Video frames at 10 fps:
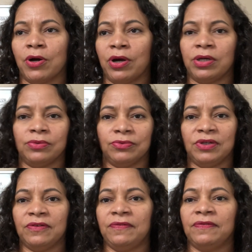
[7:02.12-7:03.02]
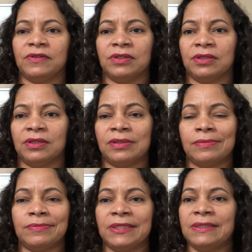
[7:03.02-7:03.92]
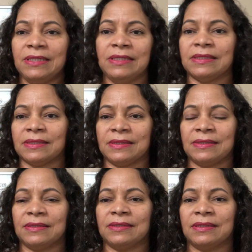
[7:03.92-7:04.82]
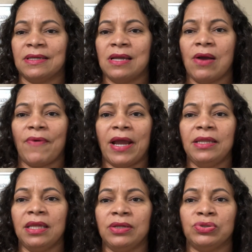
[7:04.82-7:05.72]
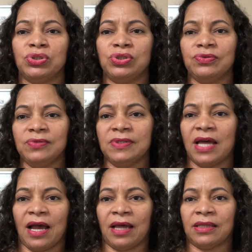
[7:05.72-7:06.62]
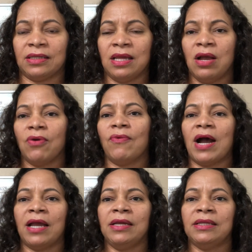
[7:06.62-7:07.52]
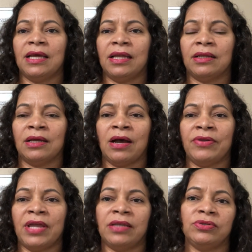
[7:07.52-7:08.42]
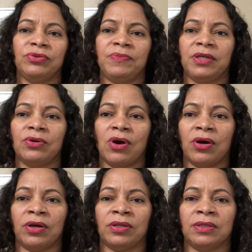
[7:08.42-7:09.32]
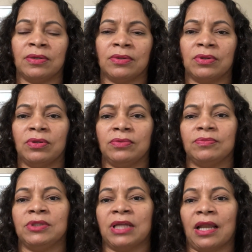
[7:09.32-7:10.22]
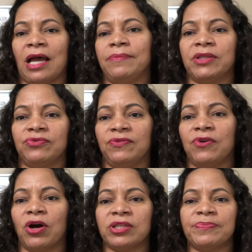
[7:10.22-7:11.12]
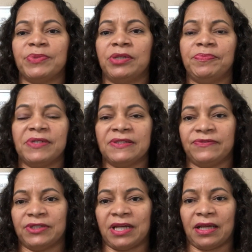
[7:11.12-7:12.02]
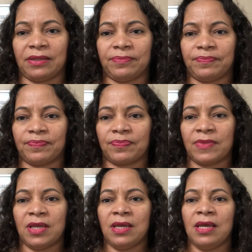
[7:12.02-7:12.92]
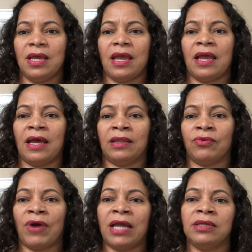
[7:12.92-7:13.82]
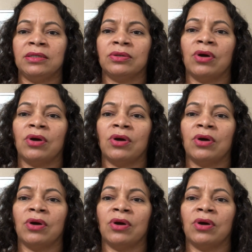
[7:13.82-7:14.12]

born with disease. Why they would choose that? Why that? How that would be God in alignment with God's purpose for them? And why